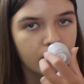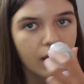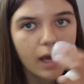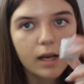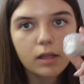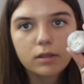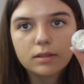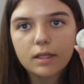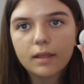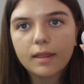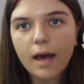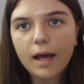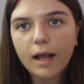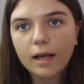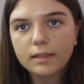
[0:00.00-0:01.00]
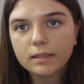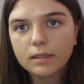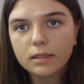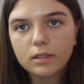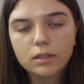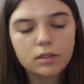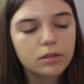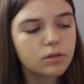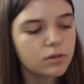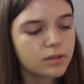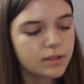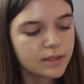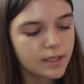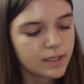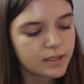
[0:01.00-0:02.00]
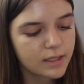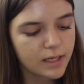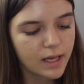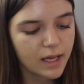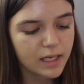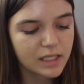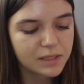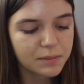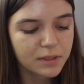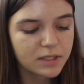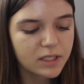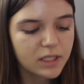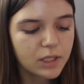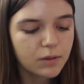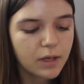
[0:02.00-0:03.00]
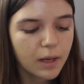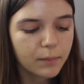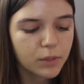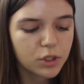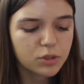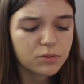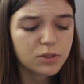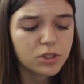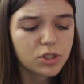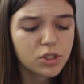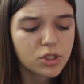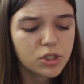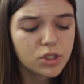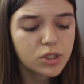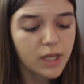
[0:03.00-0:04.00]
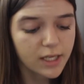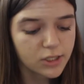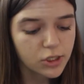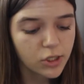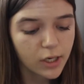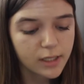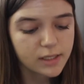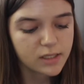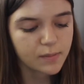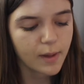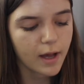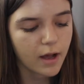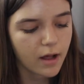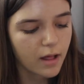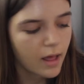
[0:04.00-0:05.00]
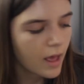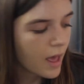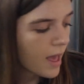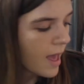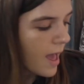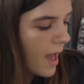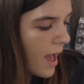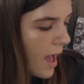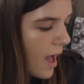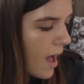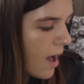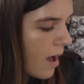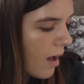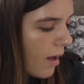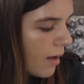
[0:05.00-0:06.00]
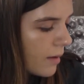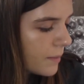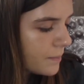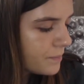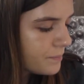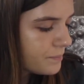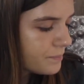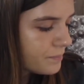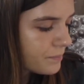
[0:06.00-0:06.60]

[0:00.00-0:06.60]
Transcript: And it looks like that. It has like those little seeds in it, and it smells like cucumbers, which is such a great smell. And